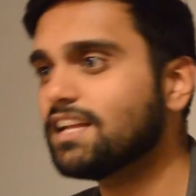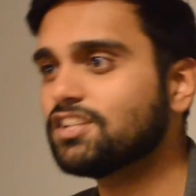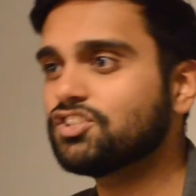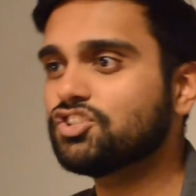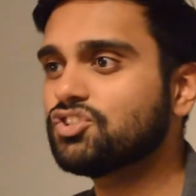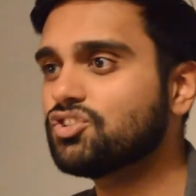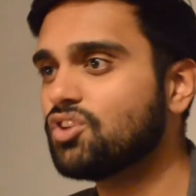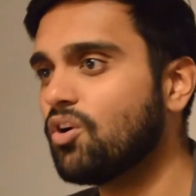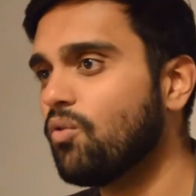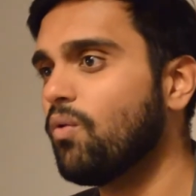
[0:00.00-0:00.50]
I
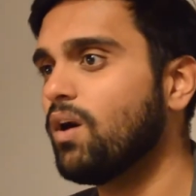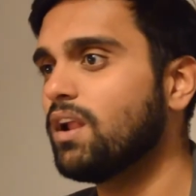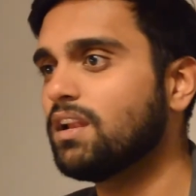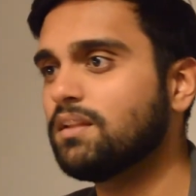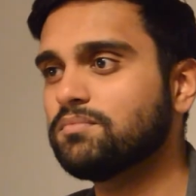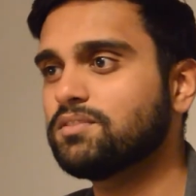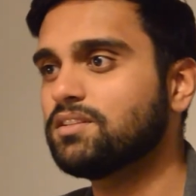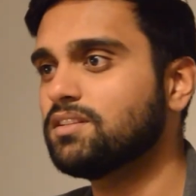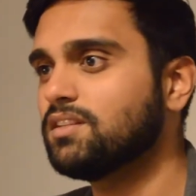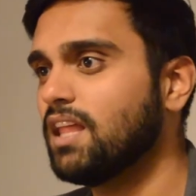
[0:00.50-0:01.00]
just don't want
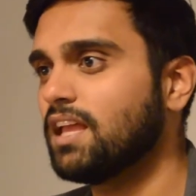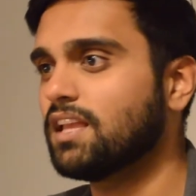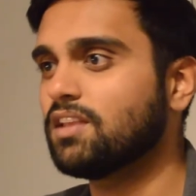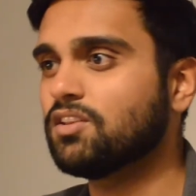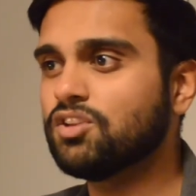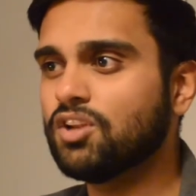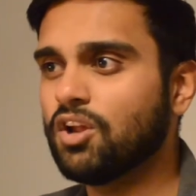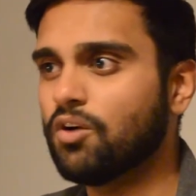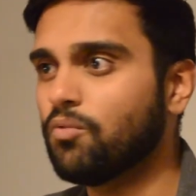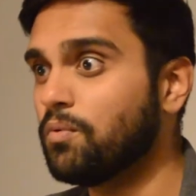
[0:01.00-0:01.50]
him to,
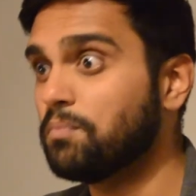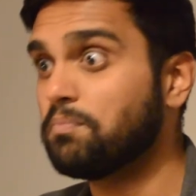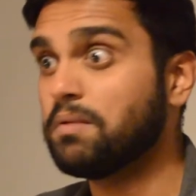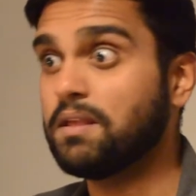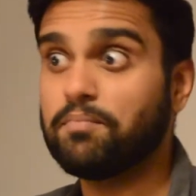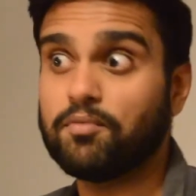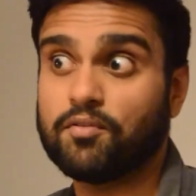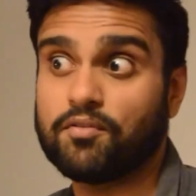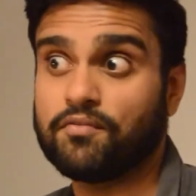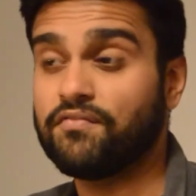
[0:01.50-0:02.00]
like, you know, when
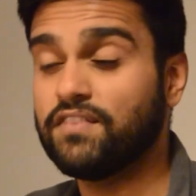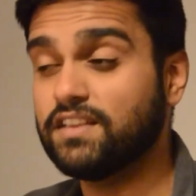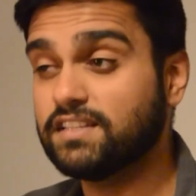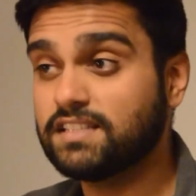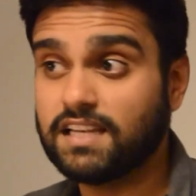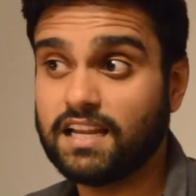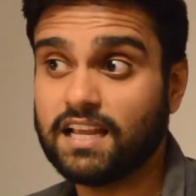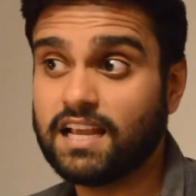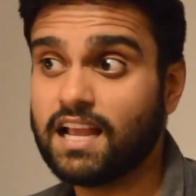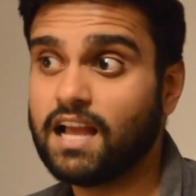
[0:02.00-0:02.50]
people are
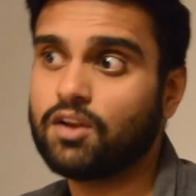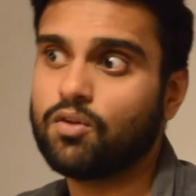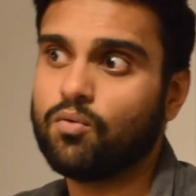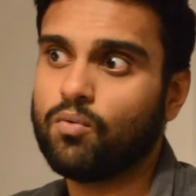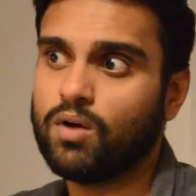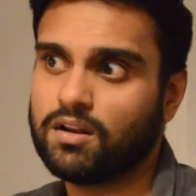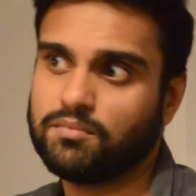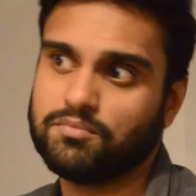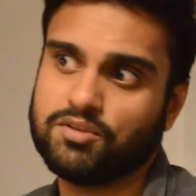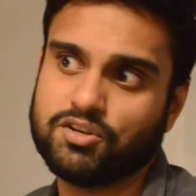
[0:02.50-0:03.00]
visiting, I don't
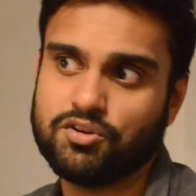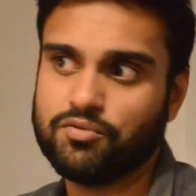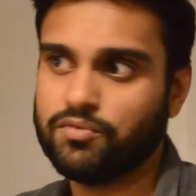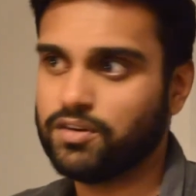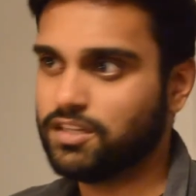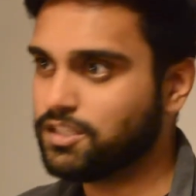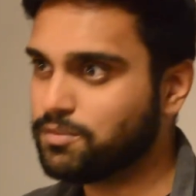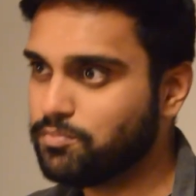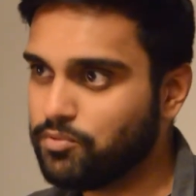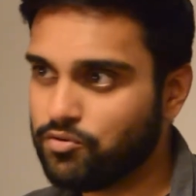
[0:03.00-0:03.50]
want him to do
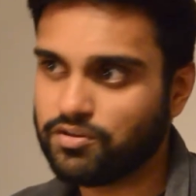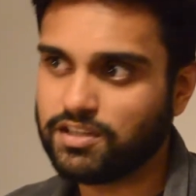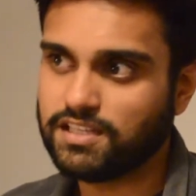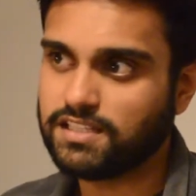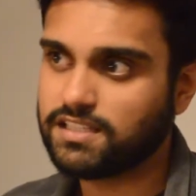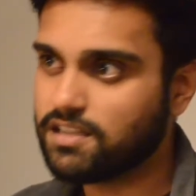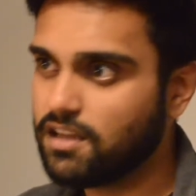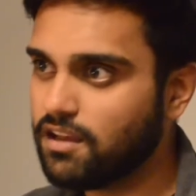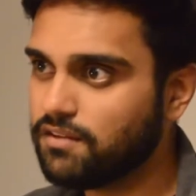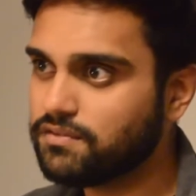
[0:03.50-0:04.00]
any spooky
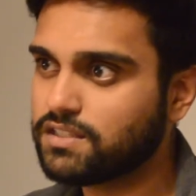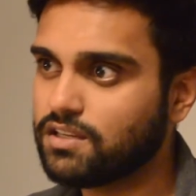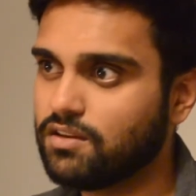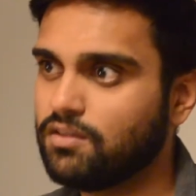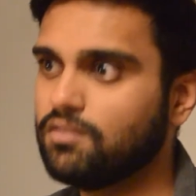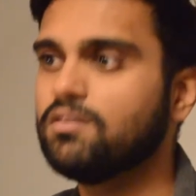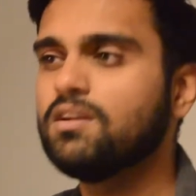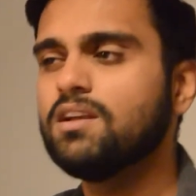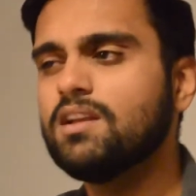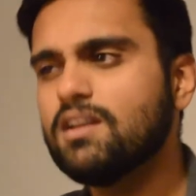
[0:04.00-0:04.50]
stuff.
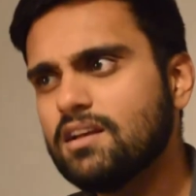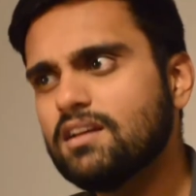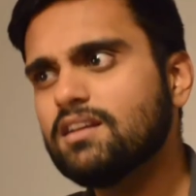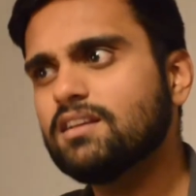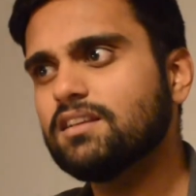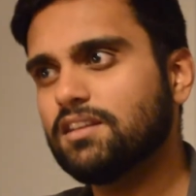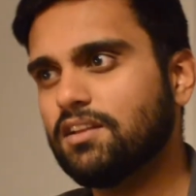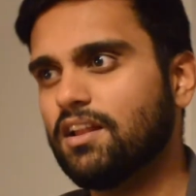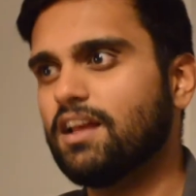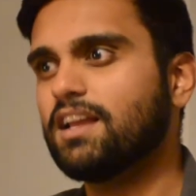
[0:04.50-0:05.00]
So,
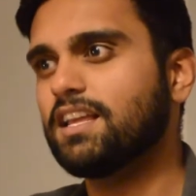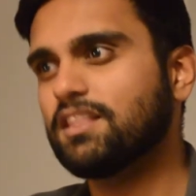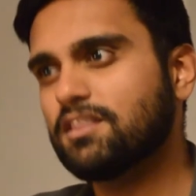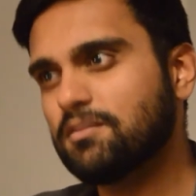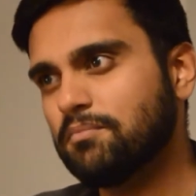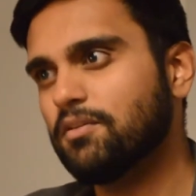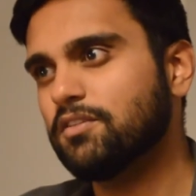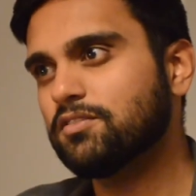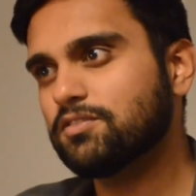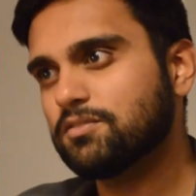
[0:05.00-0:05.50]
you know, I get
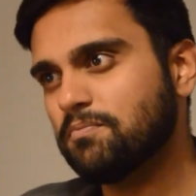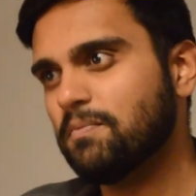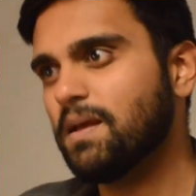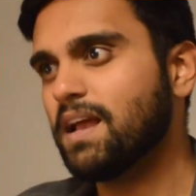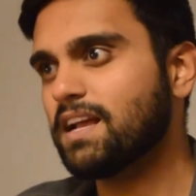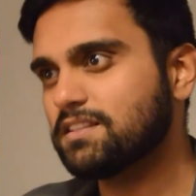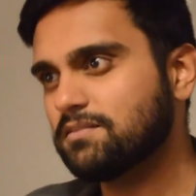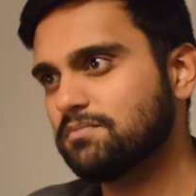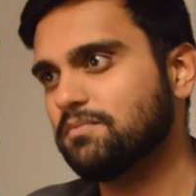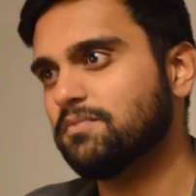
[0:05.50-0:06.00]
the most
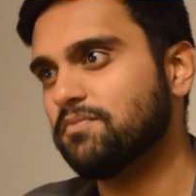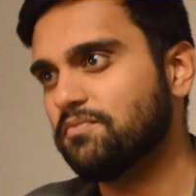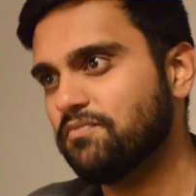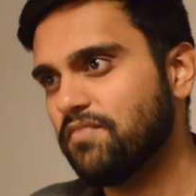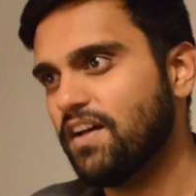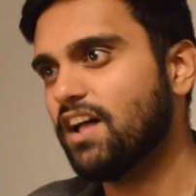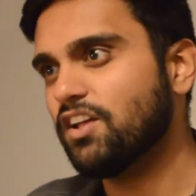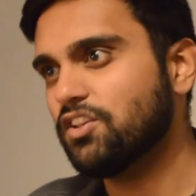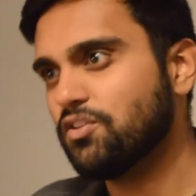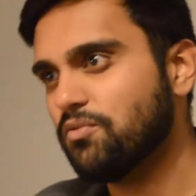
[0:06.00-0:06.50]
maximum
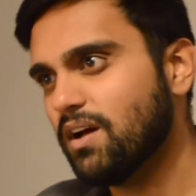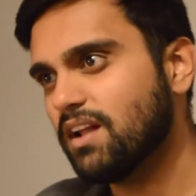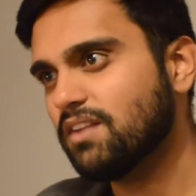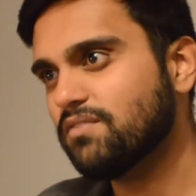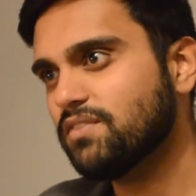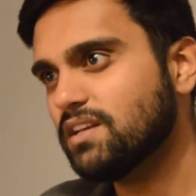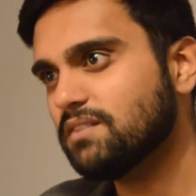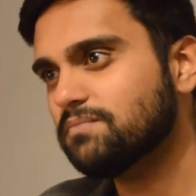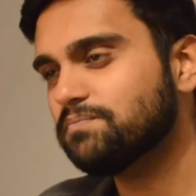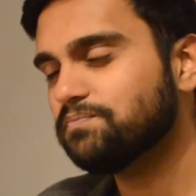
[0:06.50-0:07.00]
value out
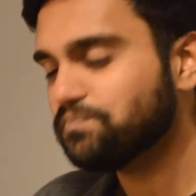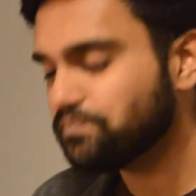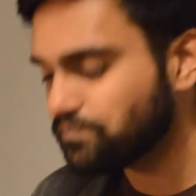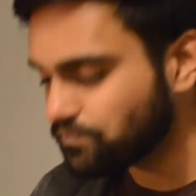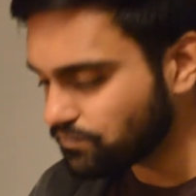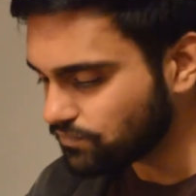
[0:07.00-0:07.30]
of it.